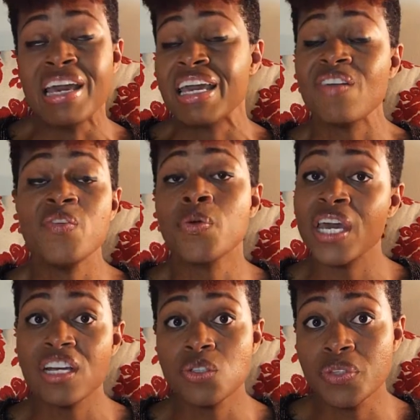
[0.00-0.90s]
If you
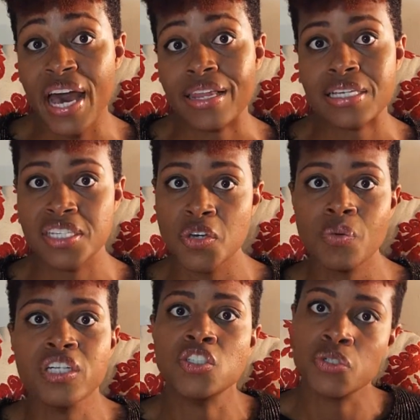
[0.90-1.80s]
can't do that, like say you
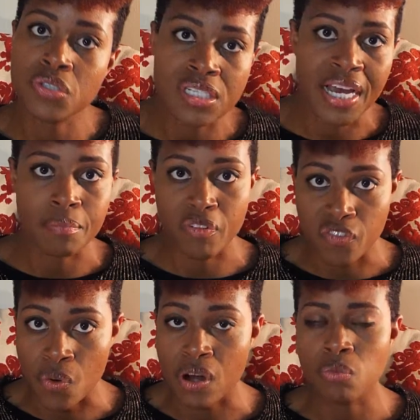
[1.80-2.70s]
want to juice the night
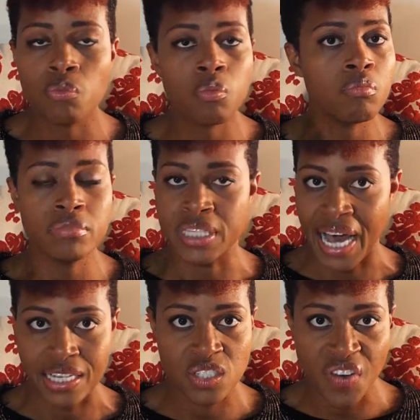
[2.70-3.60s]
before,
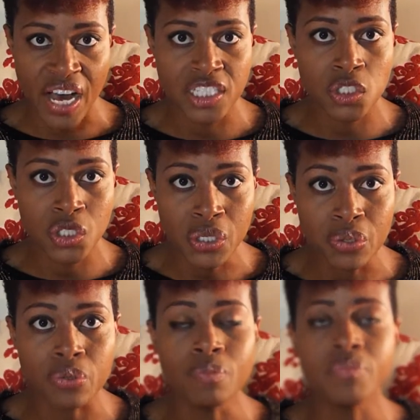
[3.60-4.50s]
that's fine
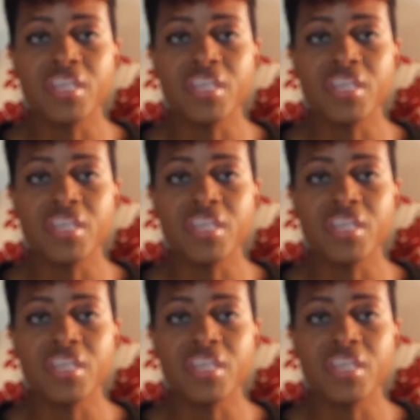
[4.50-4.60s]
too.